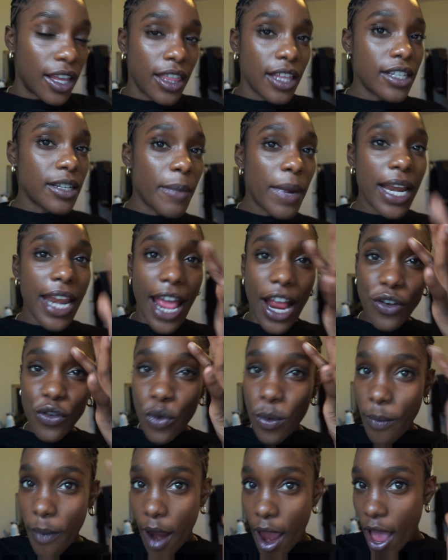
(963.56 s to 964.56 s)
these are my
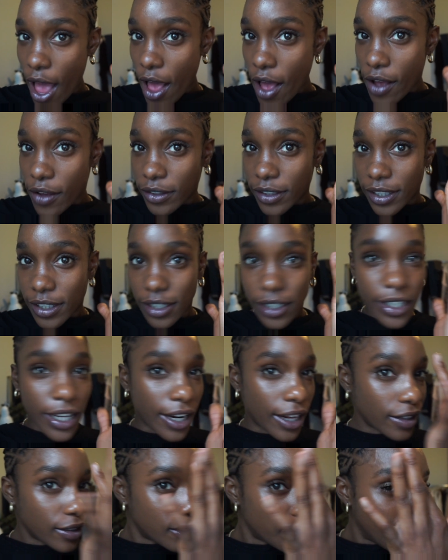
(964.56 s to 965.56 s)
natural brows
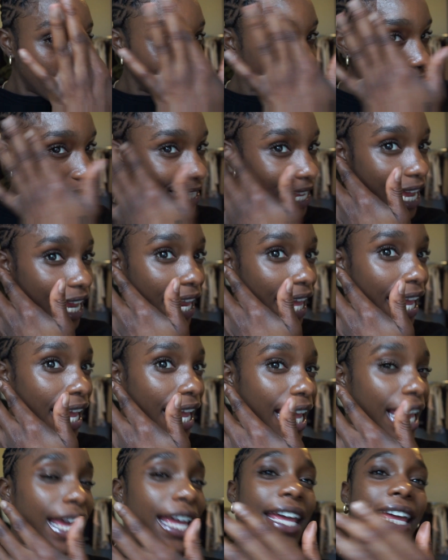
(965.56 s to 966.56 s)
shout out to my
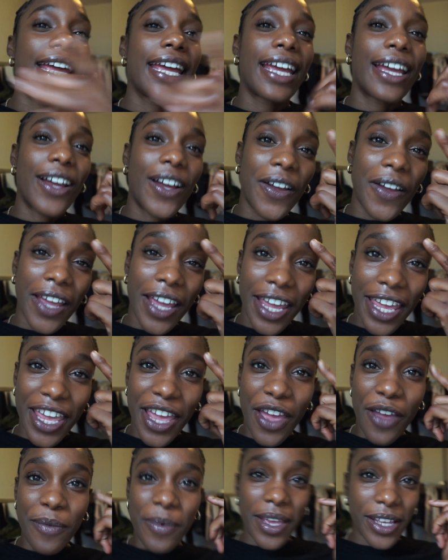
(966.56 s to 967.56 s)
zeta Okay, he
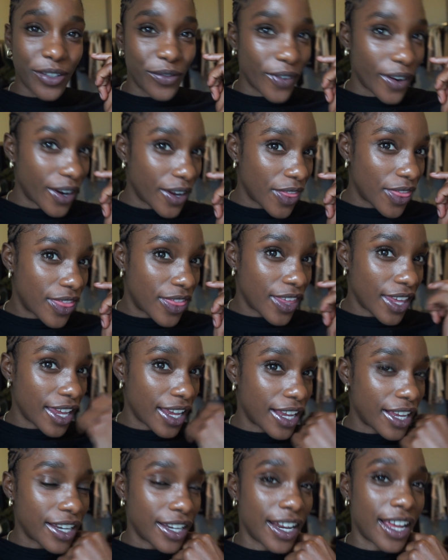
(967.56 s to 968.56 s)
gave me his very
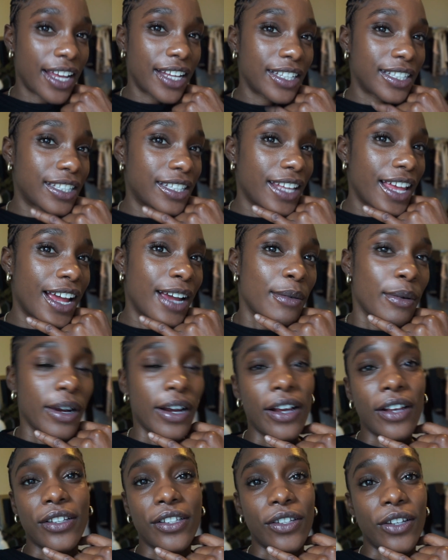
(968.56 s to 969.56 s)
thick, nice
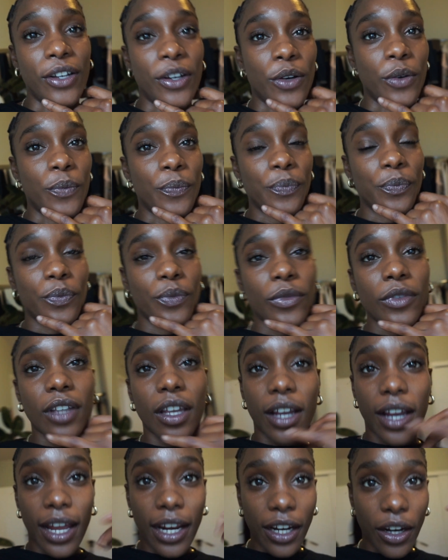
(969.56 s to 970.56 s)
eyebrows, so
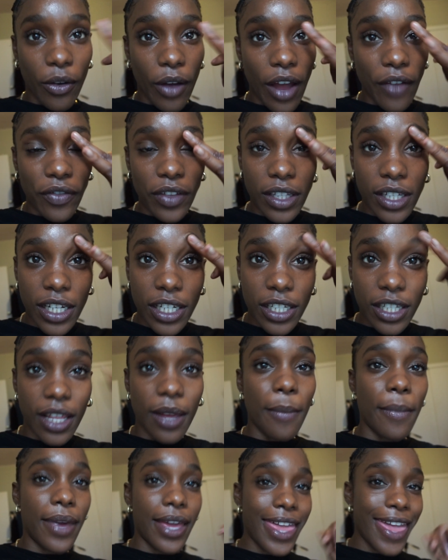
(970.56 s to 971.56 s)
I kind of don't have to touch
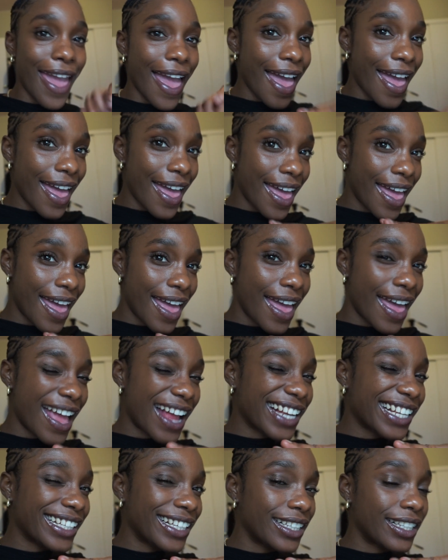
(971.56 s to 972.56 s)
them. But
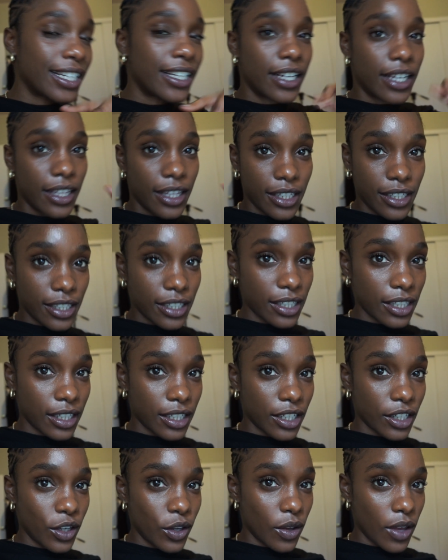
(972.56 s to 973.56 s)
yeah, this is the
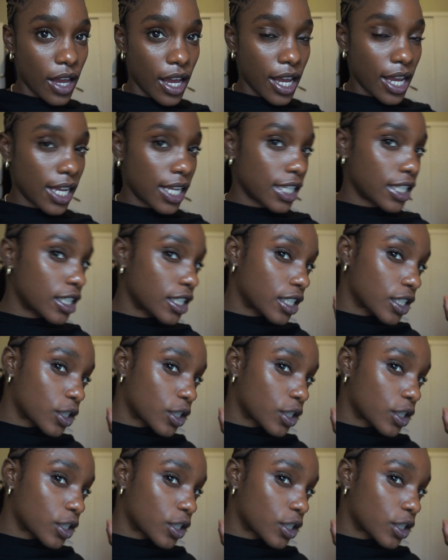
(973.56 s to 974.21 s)
look, you guys.